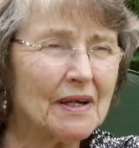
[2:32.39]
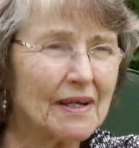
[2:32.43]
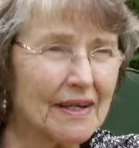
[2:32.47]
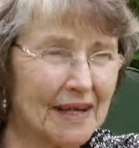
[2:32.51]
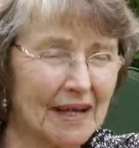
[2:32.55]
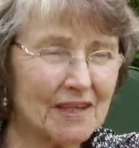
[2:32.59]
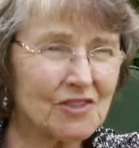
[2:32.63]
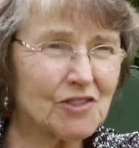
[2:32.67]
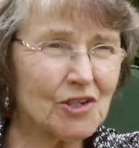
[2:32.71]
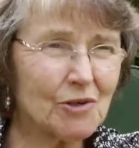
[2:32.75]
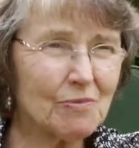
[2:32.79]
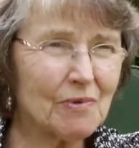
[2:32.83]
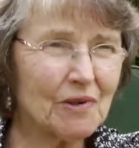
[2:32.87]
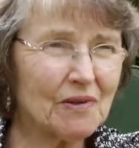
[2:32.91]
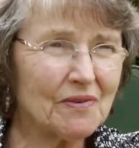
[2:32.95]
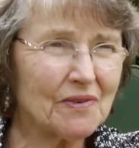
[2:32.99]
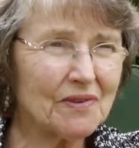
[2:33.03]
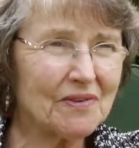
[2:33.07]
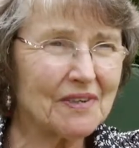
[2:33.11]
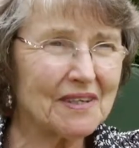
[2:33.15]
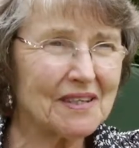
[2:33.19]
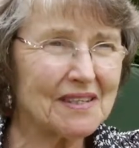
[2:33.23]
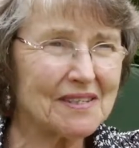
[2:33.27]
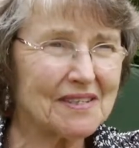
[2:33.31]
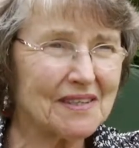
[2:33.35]
catch up on
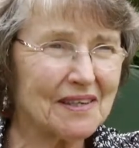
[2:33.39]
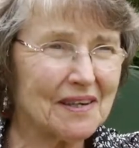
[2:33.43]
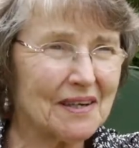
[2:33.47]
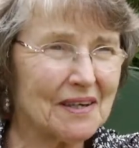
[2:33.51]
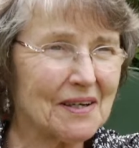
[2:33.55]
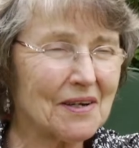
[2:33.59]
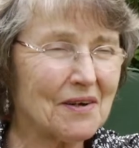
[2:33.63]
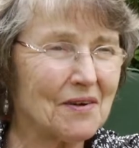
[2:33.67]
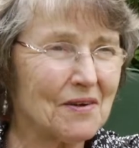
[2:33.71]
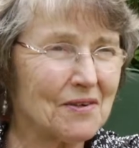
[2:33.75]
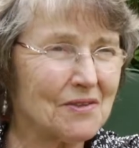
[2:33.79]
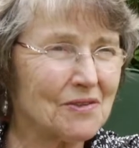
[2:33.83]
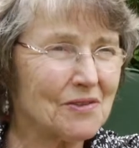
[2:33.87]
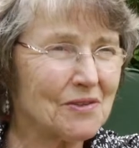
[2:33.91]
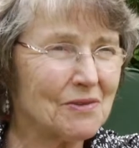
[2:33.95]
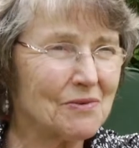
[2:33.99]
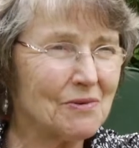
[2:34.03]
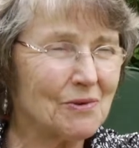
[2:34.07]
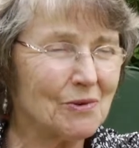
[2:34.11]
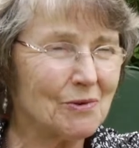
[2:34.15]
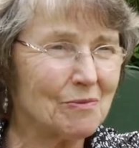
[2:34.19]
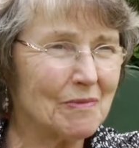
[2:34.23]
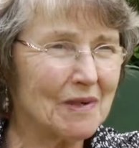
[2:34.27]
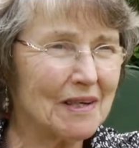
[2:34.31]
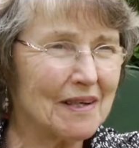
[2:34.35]
the things that I can't do
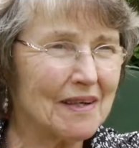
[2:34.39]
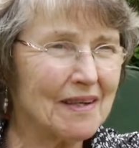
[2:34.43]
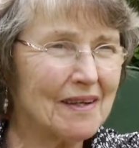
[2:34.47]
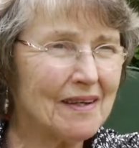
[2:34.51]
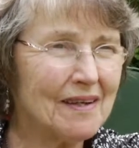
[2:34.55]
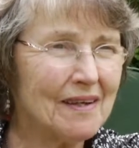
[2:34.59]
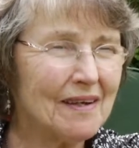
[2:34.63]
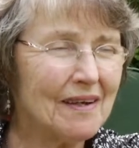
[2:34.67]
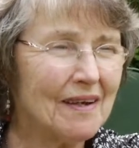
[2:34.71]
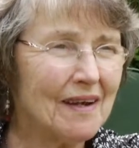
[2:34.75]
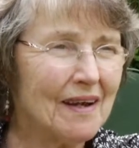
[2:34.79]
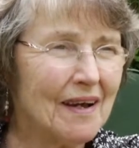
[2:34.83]
normally,